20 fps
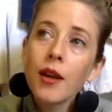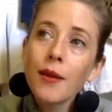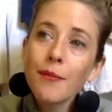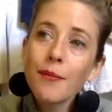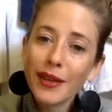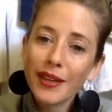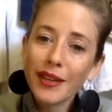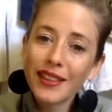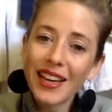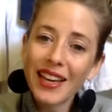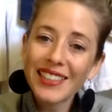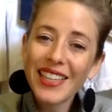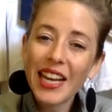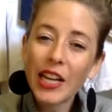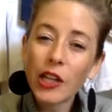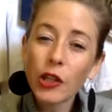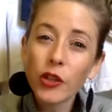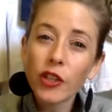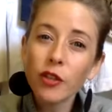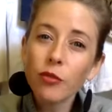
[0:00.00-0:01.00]
make that
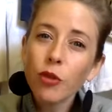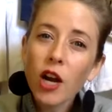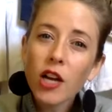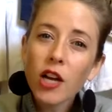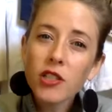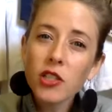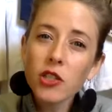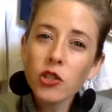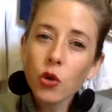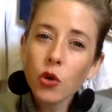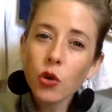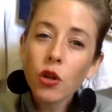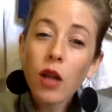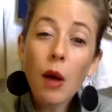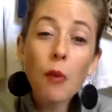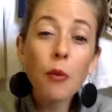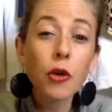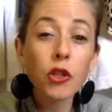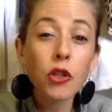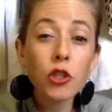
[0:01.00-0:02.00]
tailoring process go a
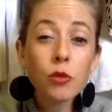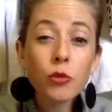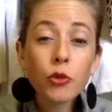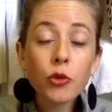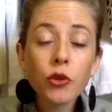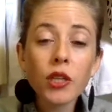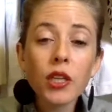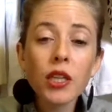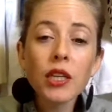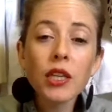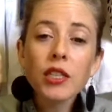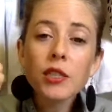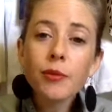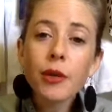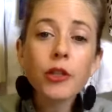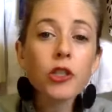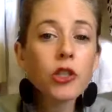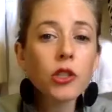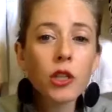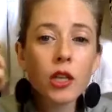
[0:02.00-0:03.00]
lot more smoothly,
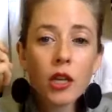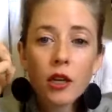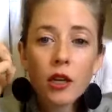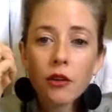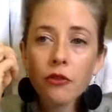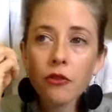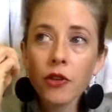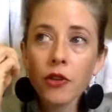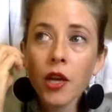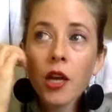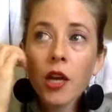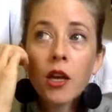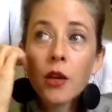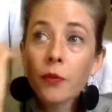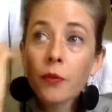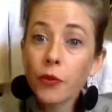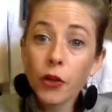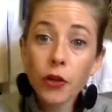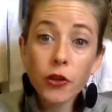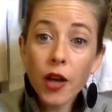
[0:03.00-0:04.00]
especially if
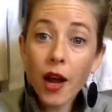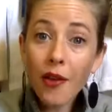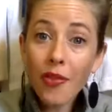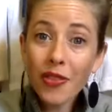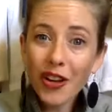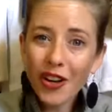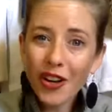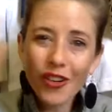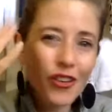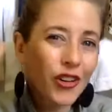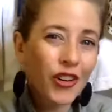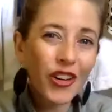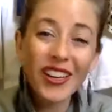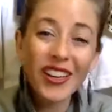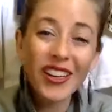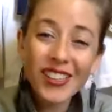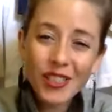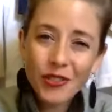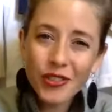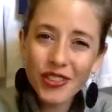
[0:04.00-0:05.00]
you're not there, you're in
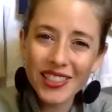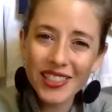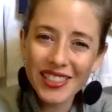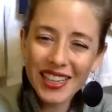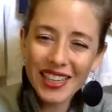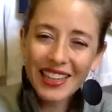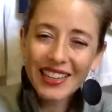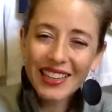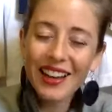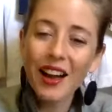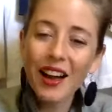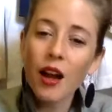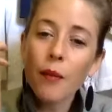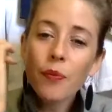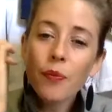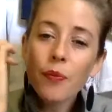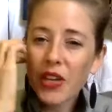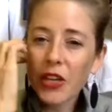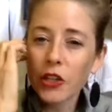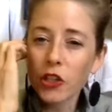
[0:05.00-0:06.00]
a different state
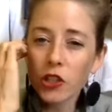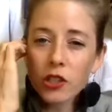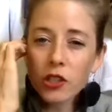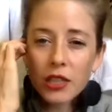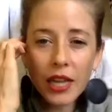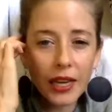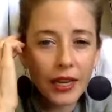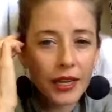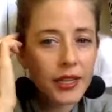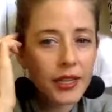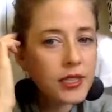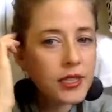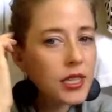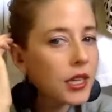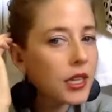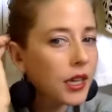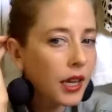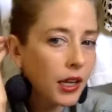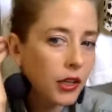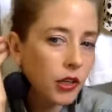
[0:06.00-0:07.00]
than your client,
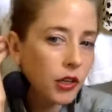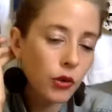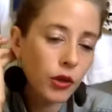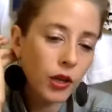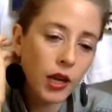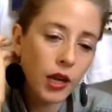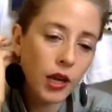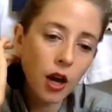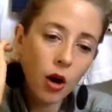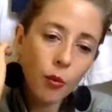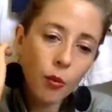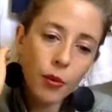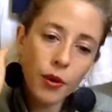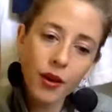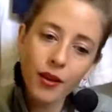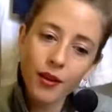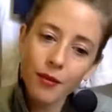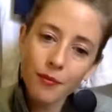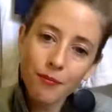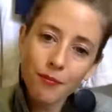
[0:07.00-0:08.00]
and you can help
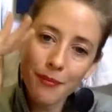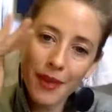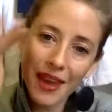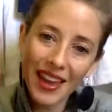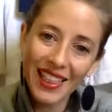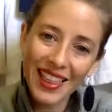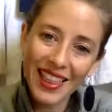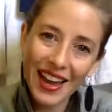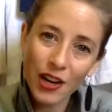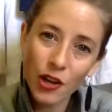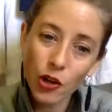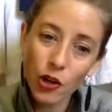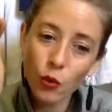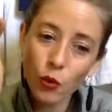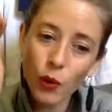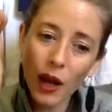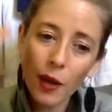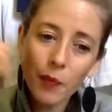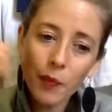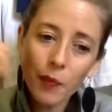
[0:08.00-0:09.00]
make that go
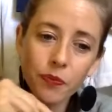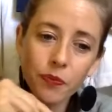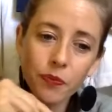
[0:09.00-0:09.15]
well.